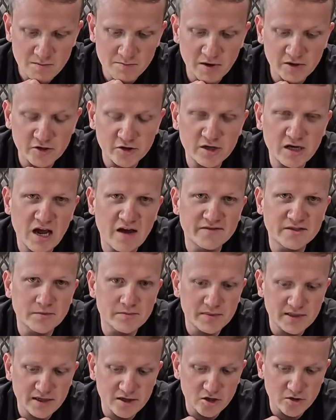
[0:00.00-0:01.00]
but they're going to have
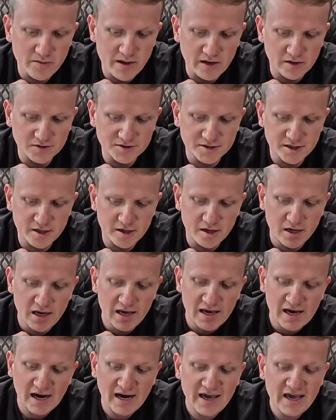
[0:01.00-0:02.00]
some beginner paddles there.
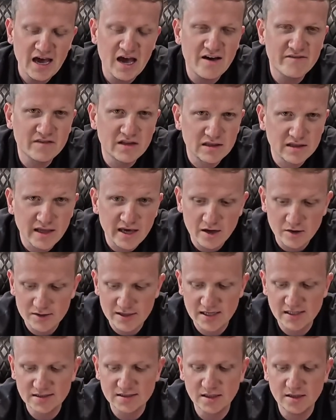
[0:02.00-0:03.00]
I have the
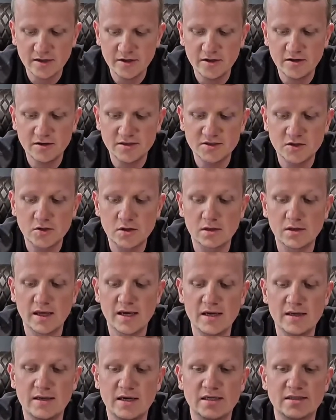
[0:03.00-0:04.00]
Leonessa here. So the
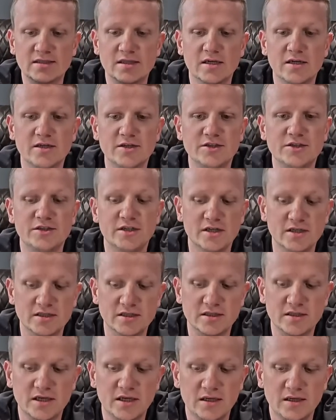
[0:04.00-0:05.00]
Leonessa is
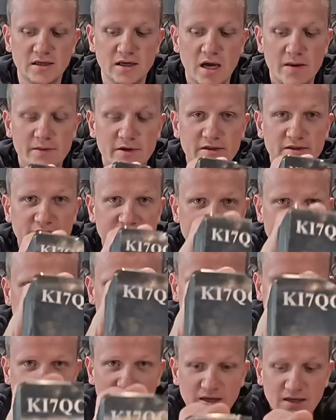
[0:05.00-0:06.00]
just, I mean,
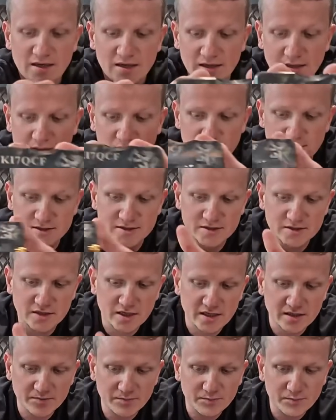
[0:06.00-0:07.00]
this is
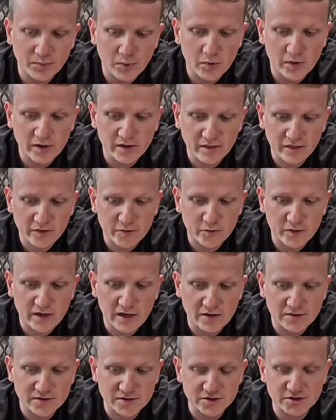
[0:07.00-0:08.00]
like
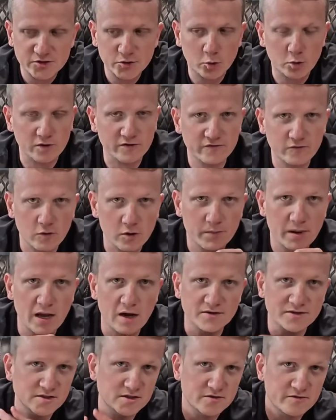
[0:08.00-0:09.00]
0.3 ounces short of 4
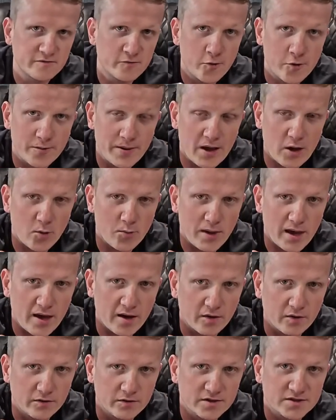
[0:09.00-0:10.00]
pounds. It's a 4-pound
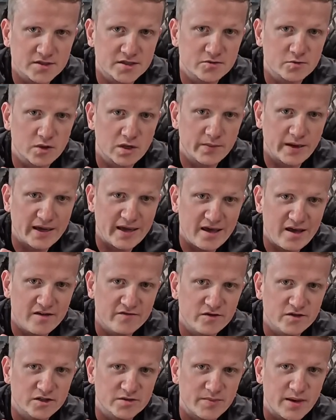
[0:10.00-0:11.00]
paddle. This is one of my
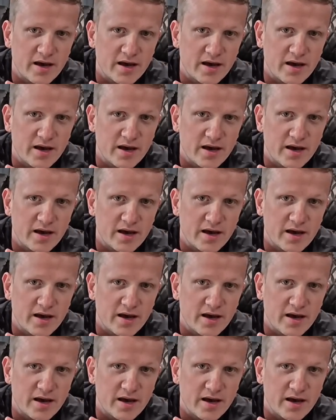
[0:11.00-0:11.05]
heaviest